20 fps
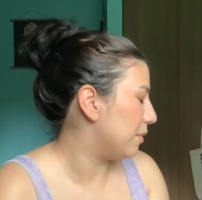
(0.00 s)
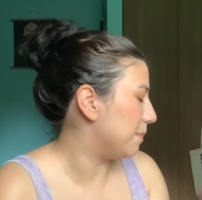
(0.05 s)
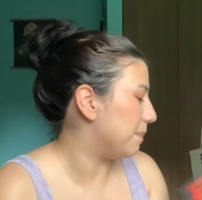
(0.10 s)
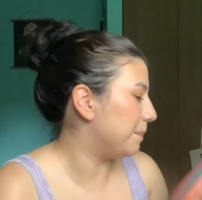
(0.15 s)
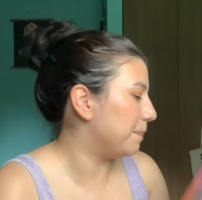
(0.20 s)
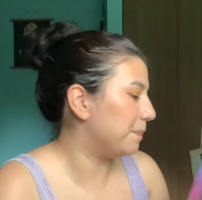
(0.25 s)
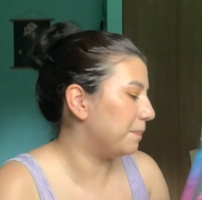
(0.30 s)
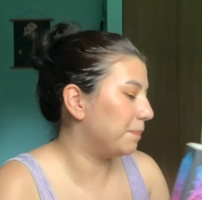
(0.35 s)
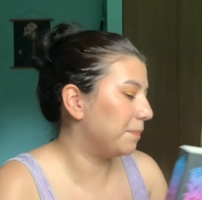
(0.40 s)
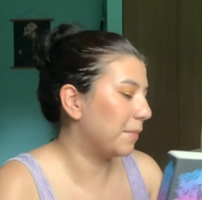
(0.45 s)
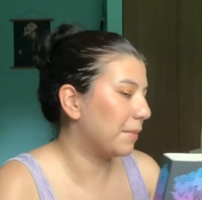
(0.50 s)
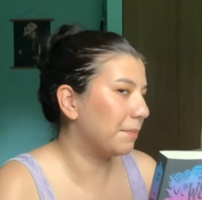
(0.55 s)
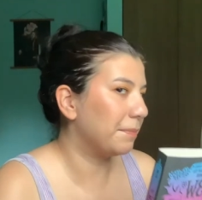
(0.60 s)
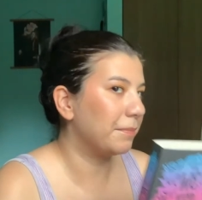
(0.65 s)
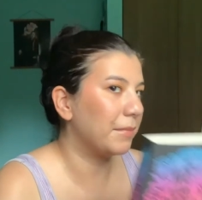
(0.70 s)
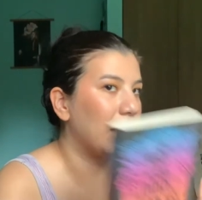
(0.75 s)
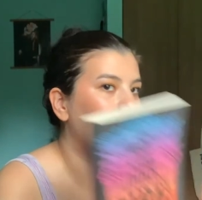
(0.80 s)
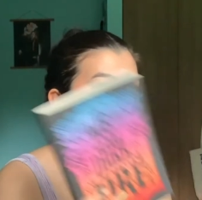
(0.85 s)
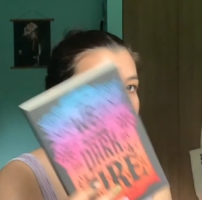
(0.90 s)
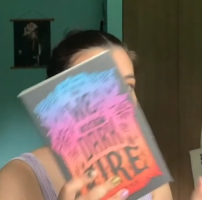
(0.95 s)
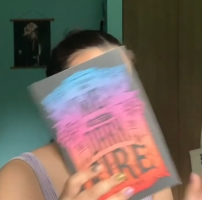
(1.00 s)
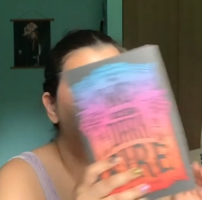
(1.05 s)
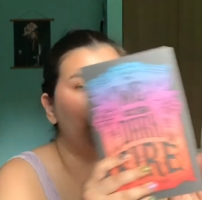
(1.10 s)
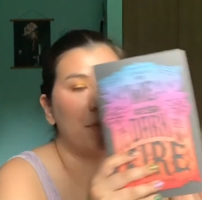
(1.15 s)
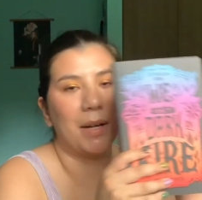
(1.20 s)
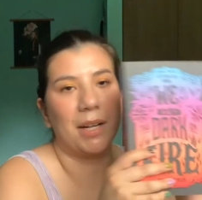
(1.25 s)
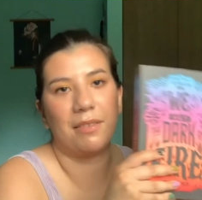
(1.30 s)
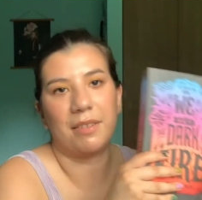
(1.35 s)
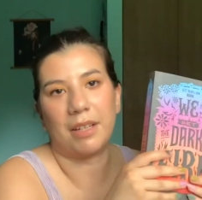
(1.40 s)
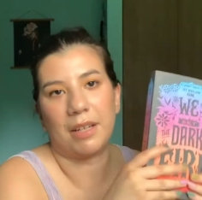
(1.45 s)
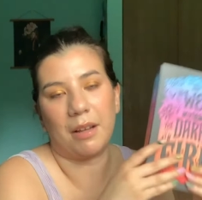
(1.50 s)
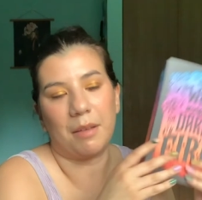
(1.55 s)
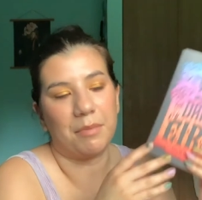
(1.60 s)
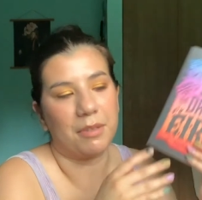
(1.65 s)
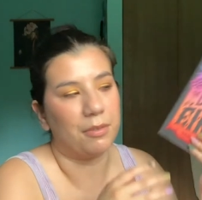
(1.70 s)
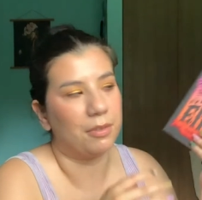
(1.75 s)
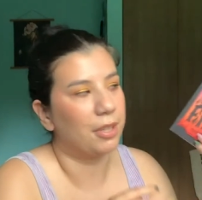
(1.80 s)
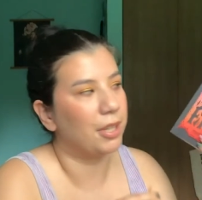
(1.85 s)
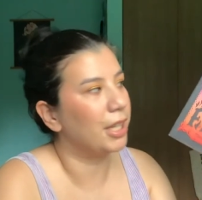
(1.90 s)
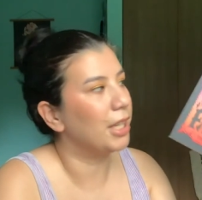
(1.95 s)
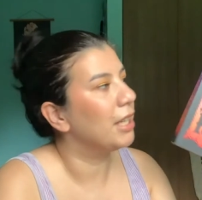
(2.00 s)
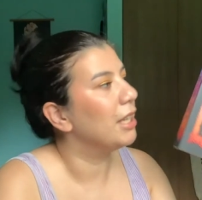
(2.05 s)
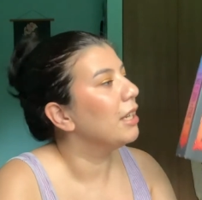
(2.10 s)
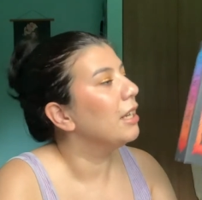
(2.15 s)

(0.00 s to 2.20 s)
Mm, I might be pronouncing it. I'm so sorry.